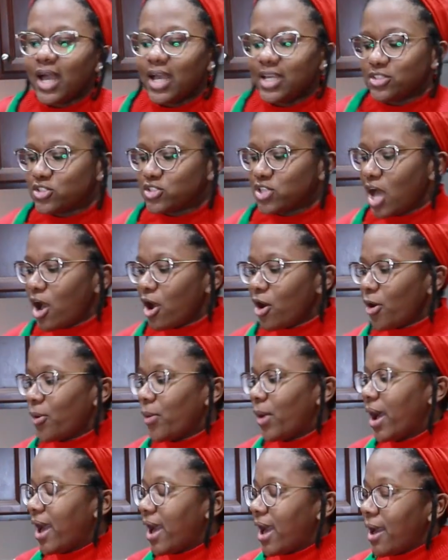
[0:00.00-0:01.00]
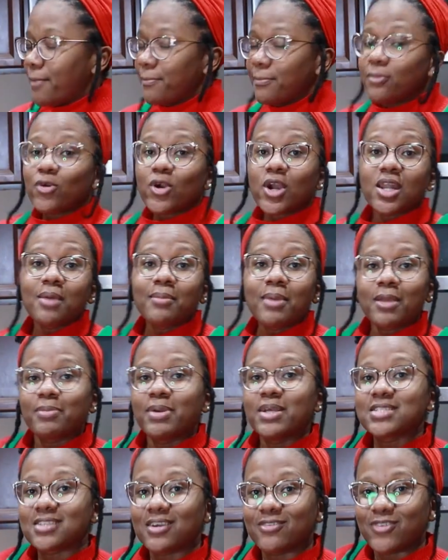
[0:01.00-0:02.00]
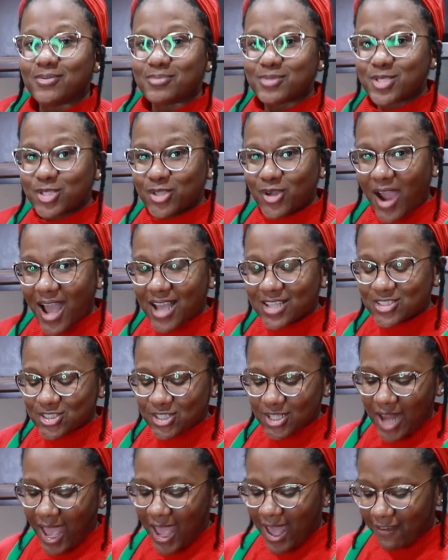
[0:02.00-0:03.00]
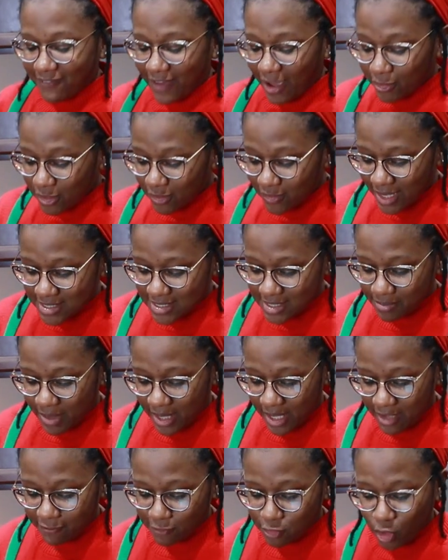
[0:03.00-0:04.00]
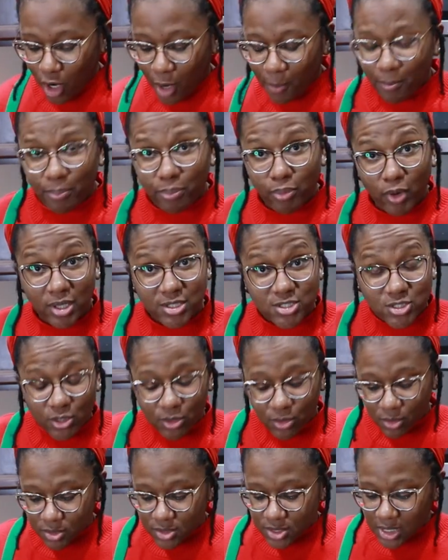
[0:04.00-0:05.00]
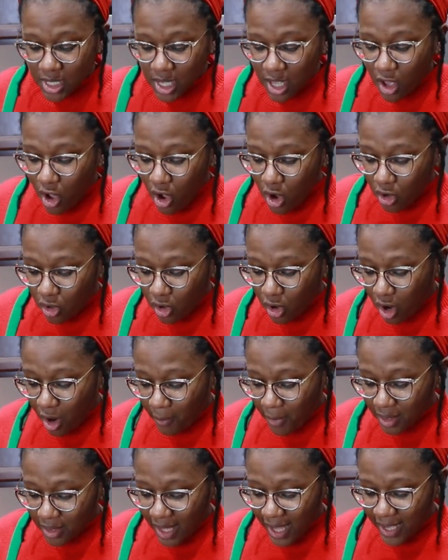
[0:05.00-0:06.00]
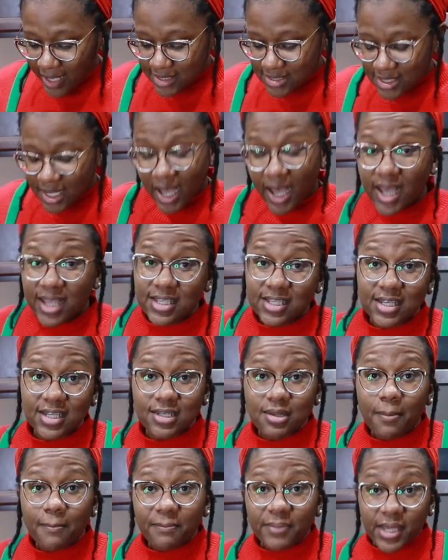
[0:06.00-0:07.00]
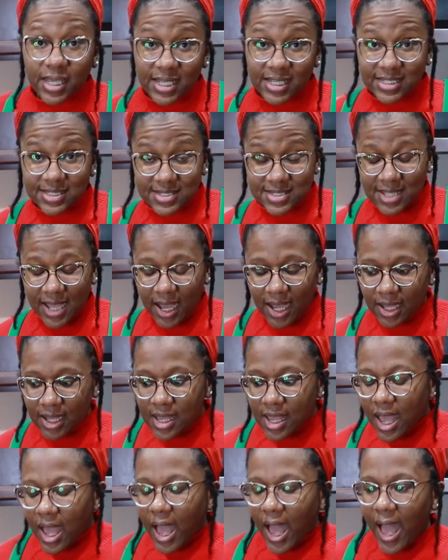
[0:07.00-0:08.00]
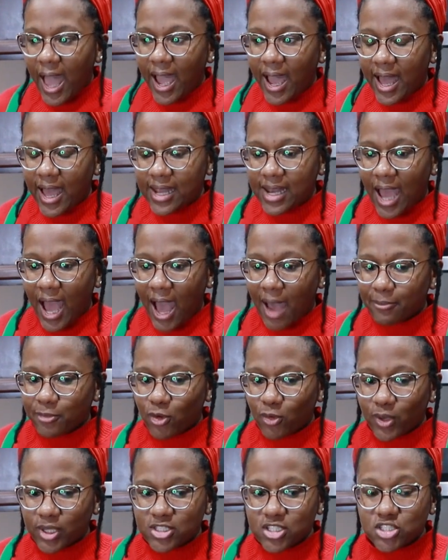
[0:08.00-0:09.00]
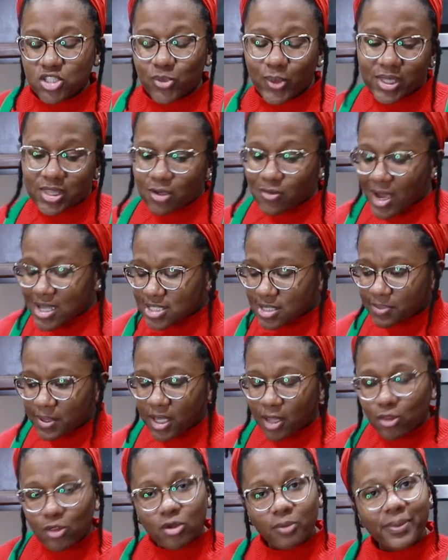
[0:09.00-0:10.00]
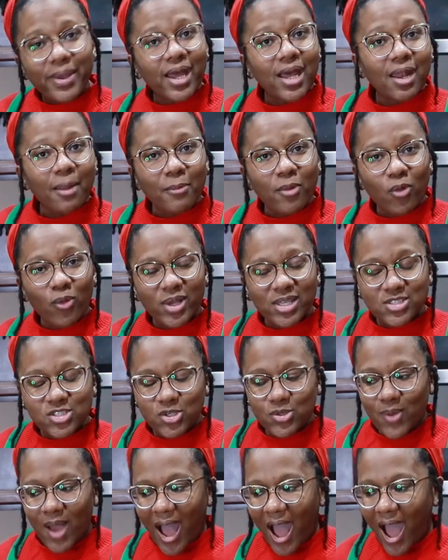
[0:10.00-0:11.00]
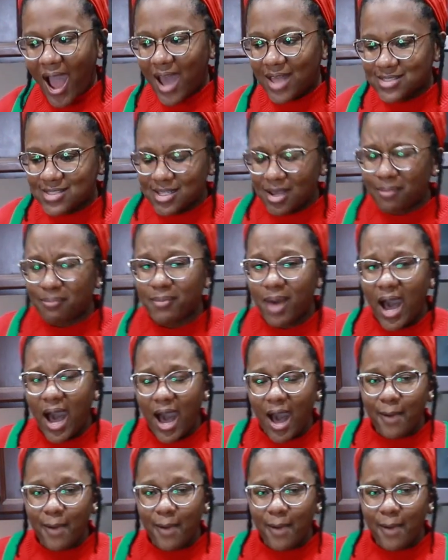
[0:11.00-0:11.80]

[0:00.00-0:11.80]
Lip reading: And so we're gonna make pizza from scratch today. I found a recipe for a Brussels caramelized onion pizza, and I'm going to tweak the recipe a little bit, and I'm going to add some